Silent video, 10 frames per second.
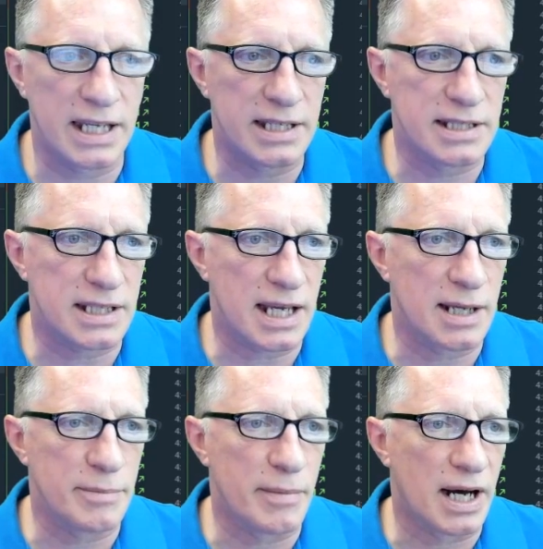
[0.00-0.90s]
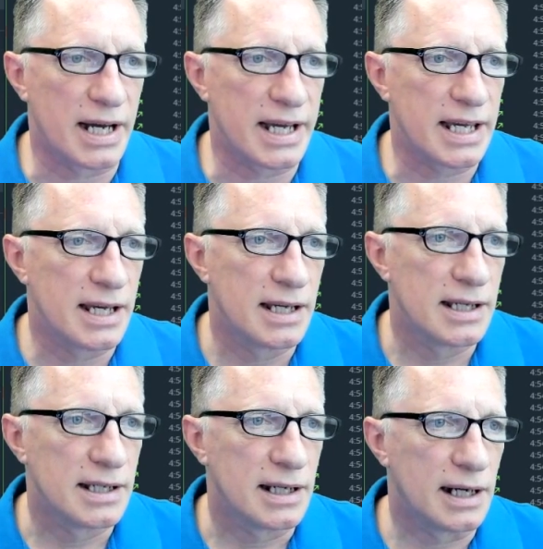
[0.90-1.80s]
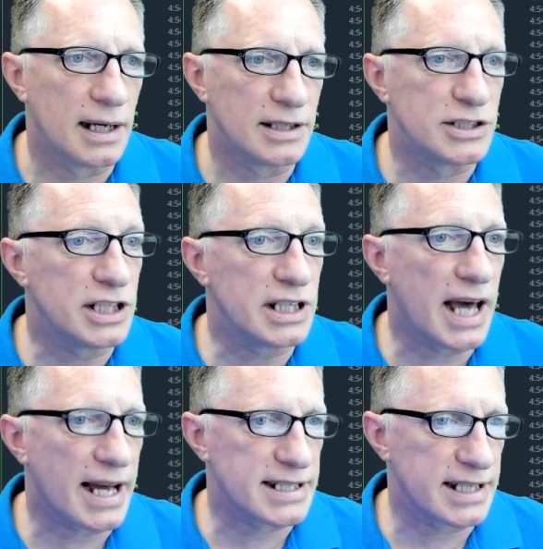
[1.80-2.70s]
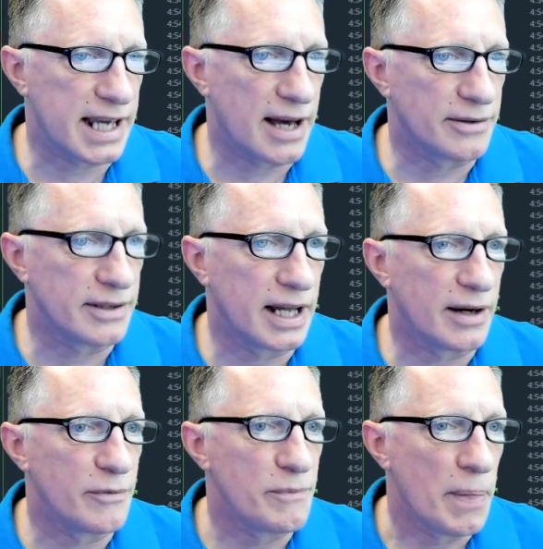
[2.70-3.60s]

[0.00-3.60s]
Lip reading: is in my GDAX account now.